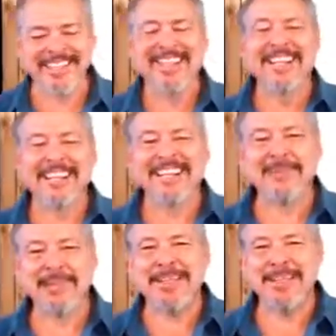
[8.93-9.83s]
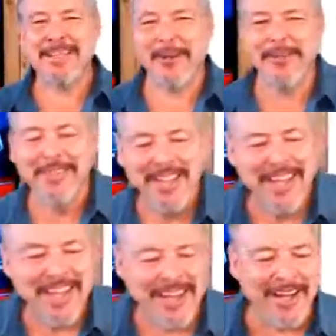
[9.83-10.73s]
CBD oil.
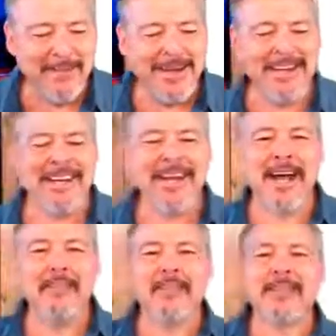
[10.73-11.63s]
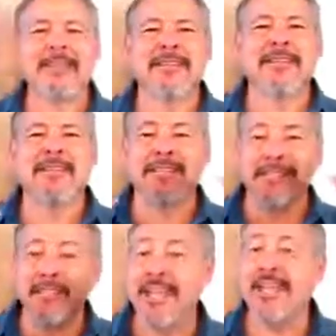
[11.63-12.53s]
I'm in the
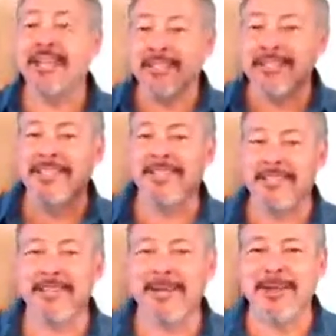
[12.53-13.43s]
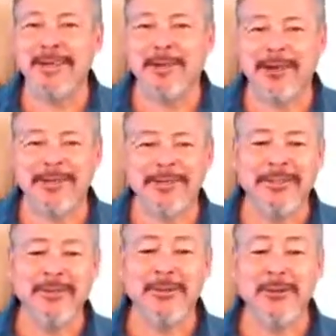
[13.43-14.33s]
today's CBD oil
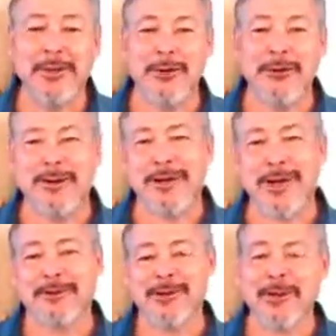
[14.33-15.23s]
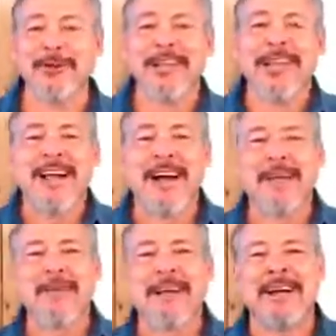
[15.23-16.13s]
studios right now. So
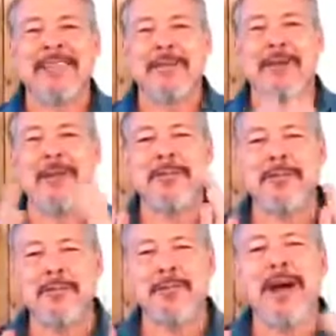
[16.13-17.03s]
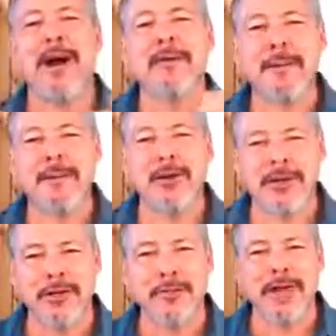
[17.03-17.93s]
and so I'm coming to you, but on my
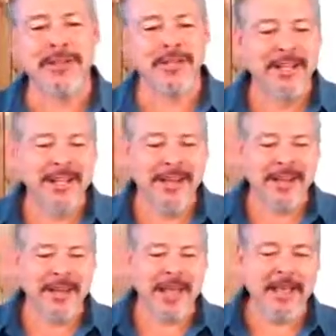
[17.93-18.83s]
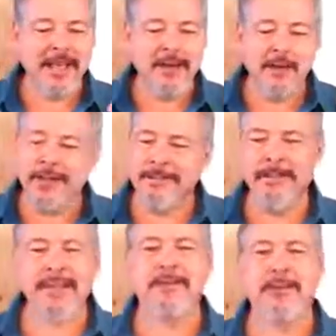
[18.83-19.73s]
personal page. And I know that
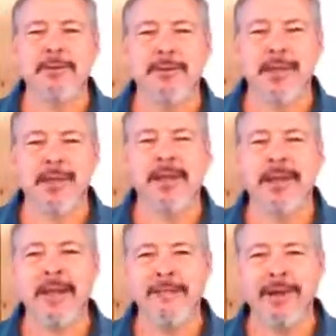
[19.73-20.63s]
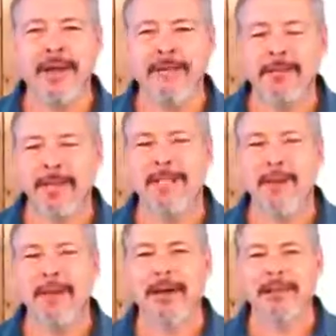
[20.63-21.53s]
many of you think I've lost
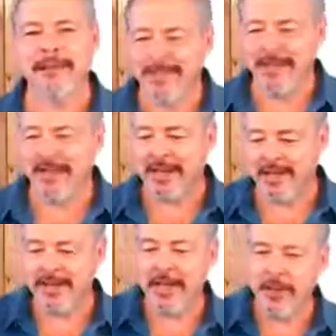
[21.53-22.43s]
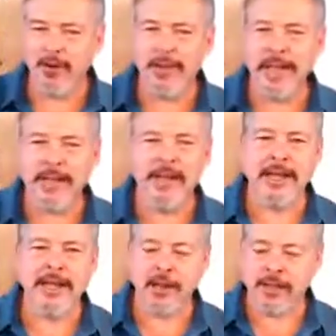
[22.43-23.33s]
my mind. And I know that, and I
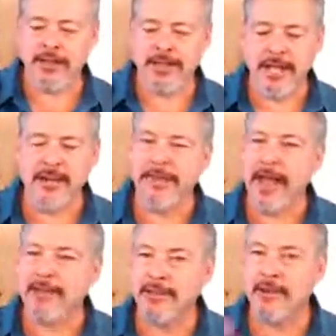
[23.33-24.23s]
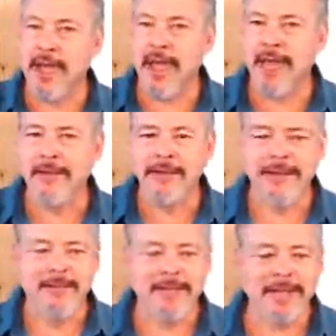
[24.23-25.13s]
acknowledge that, and that's okay,
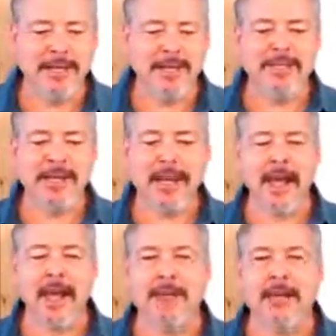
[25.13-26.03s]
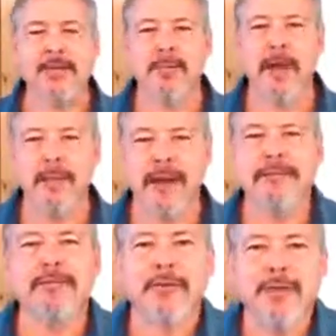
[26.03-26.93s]
because I have lost my
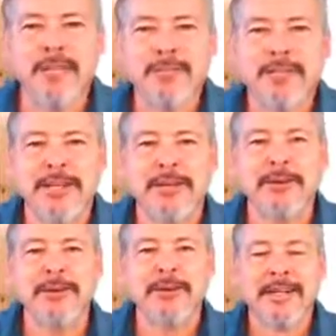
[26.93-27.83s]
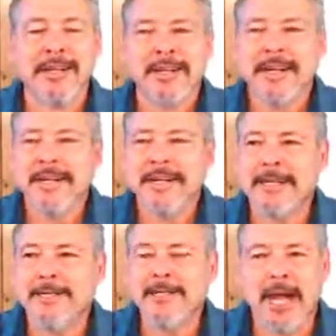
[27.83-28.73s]
mind for this particular
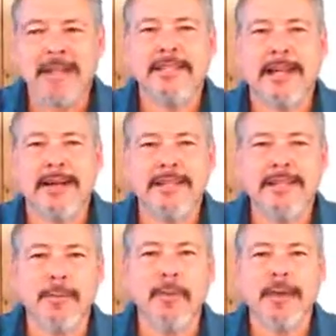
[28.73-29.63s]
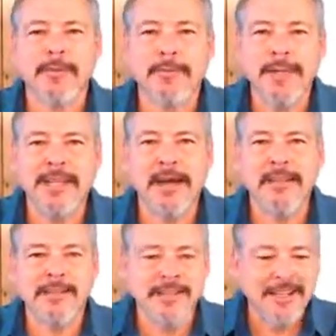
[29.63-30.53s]
dietary supplement,
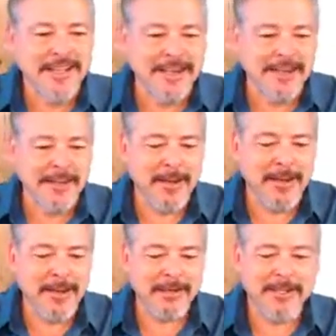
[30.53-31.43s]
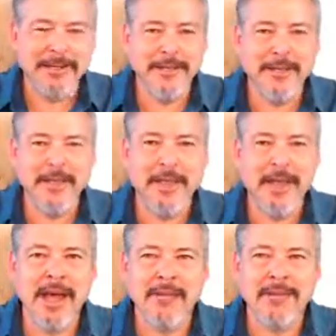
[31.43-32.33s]
because I have to tell you
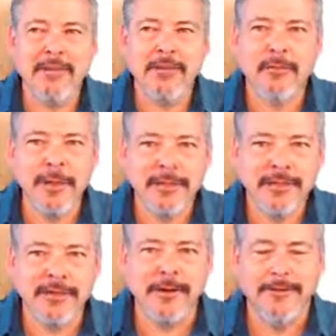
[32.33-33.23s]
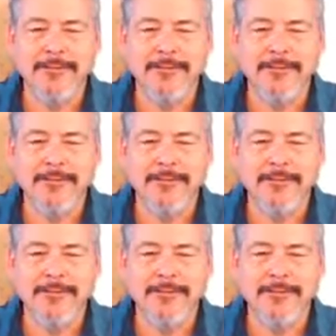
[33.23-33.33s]
that 3 months ago,